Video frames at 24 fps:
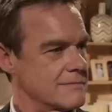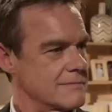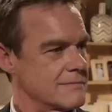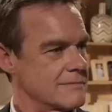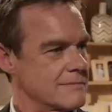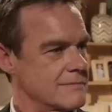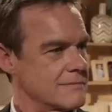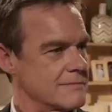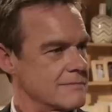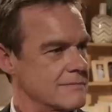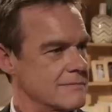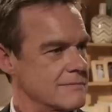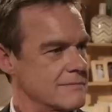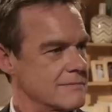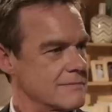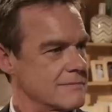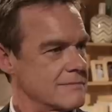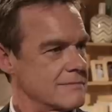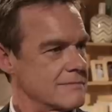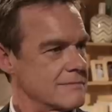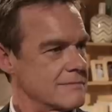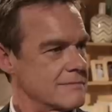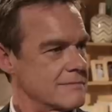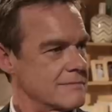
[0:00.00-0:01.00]

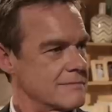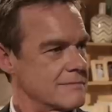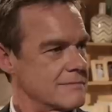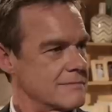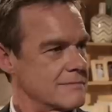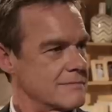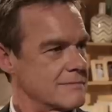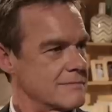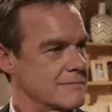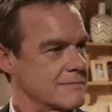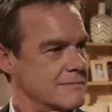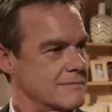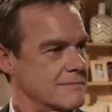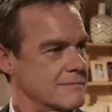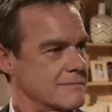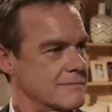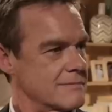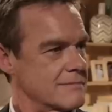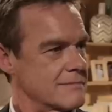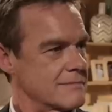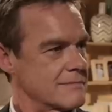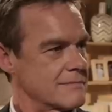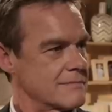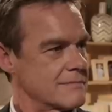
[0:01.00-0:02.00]

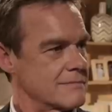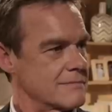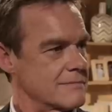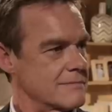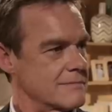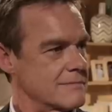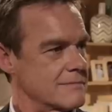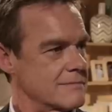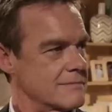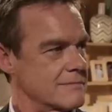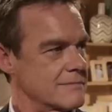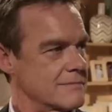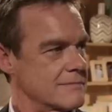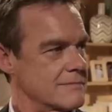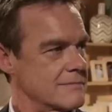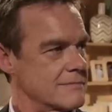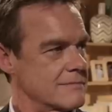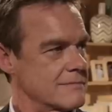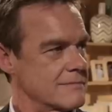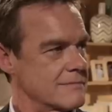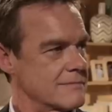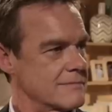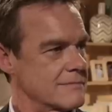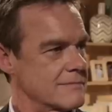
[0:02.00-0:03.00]

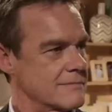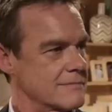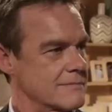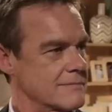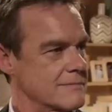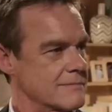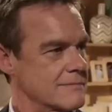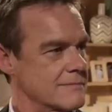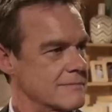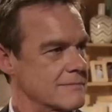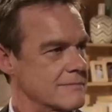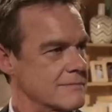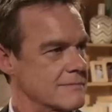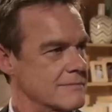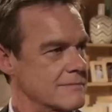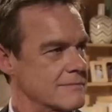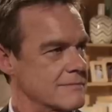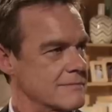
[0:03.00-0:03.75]
This person isn't speaking.